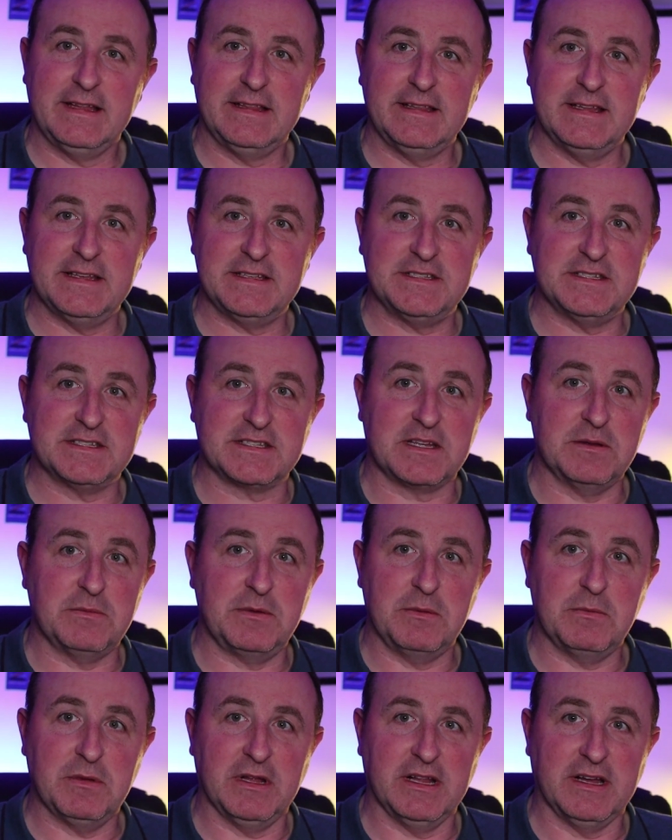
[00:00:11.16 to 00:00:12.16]
this is going
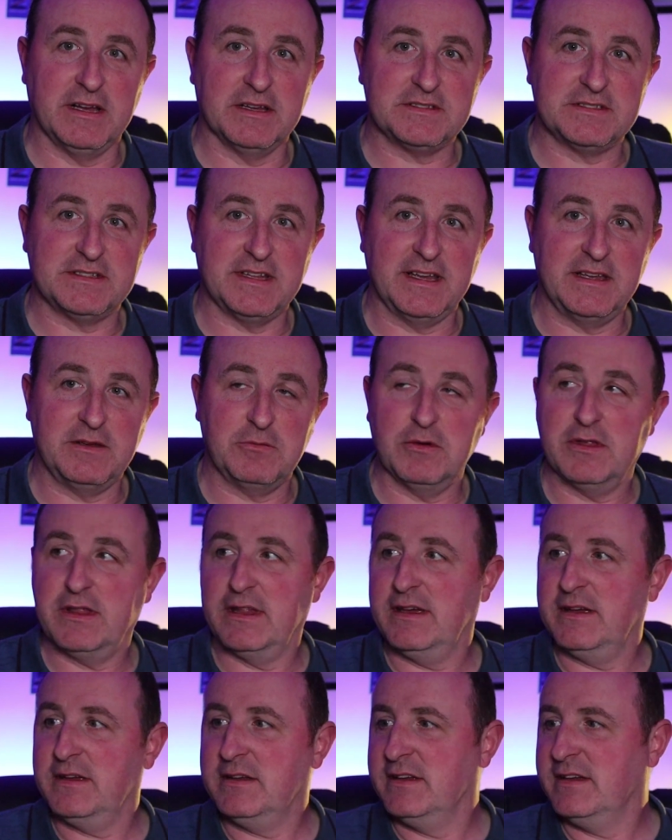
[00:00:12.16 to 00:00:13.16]
to be my last day with
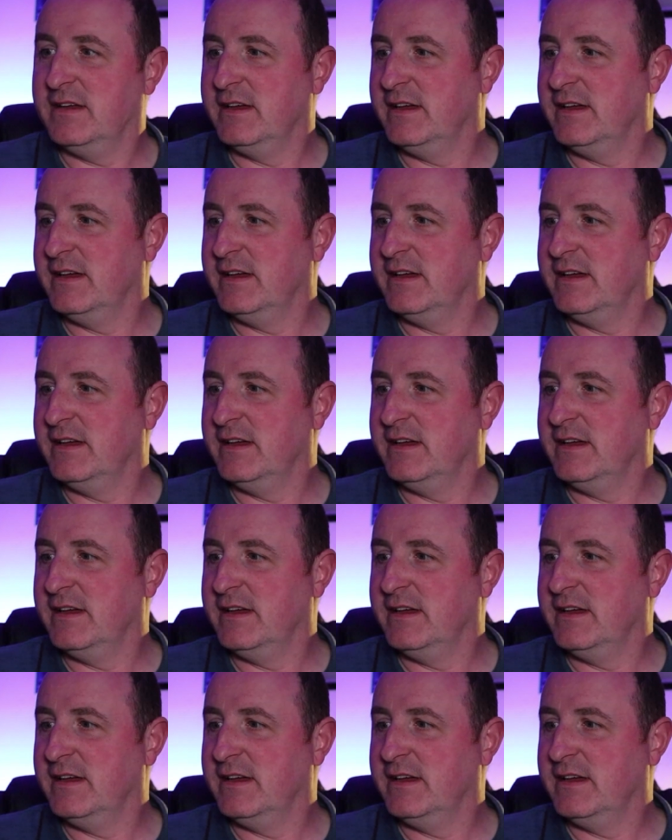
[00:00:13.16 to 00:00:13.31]
it.